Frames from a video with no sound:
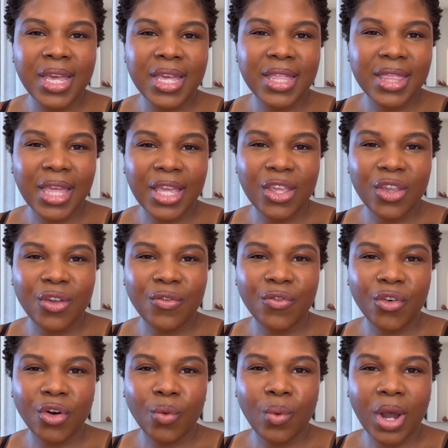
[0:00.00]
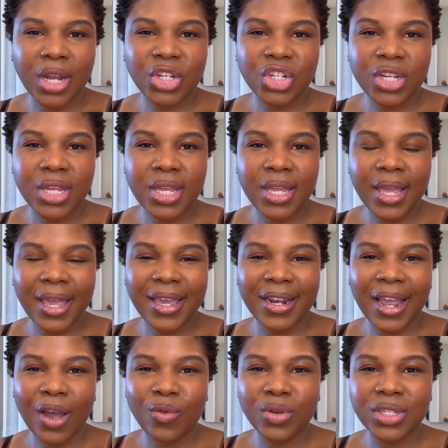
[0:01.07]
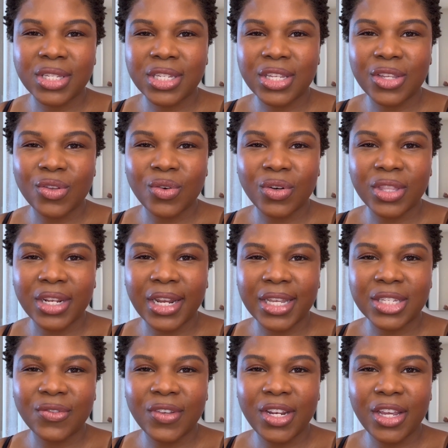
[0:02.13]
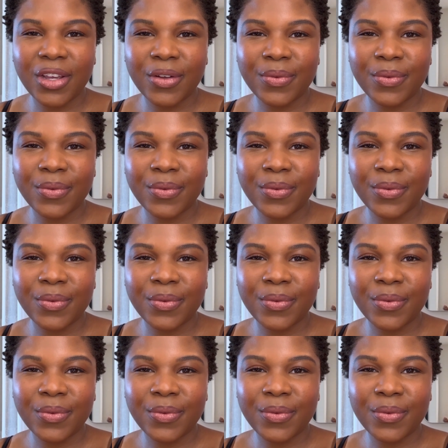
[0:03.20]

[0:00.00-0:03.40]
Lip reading: thank you for watching, and I will see you on the next video.